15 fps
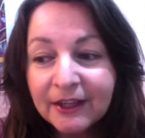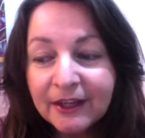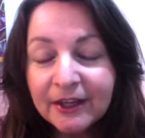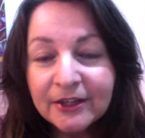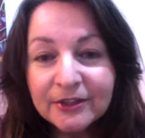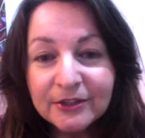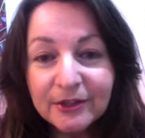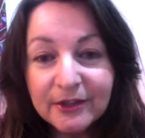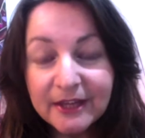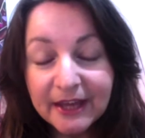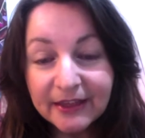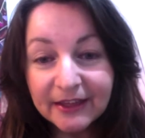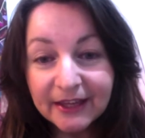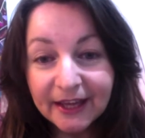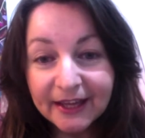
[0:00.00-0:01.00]
So the
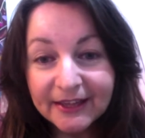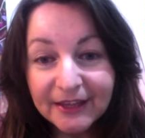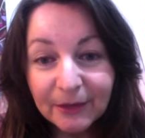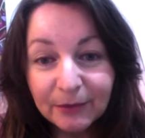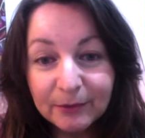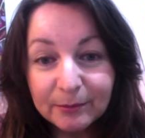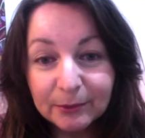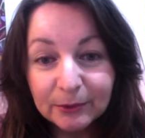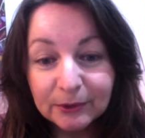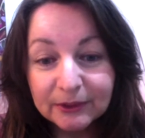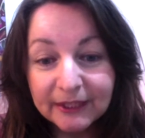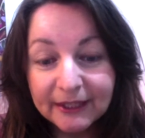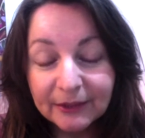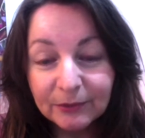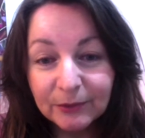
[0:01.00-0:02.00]
other card that we pulled
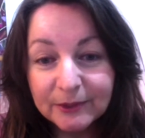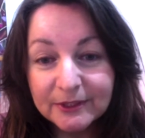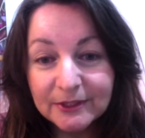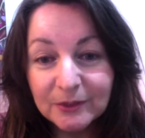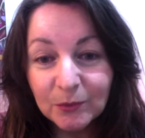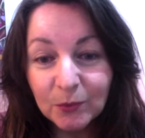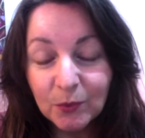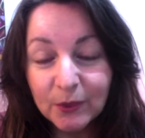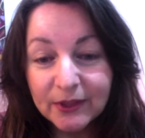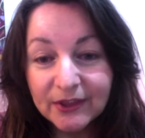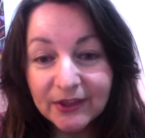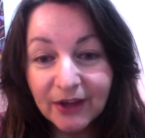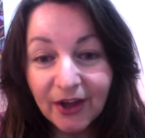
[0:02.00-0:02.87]
out was with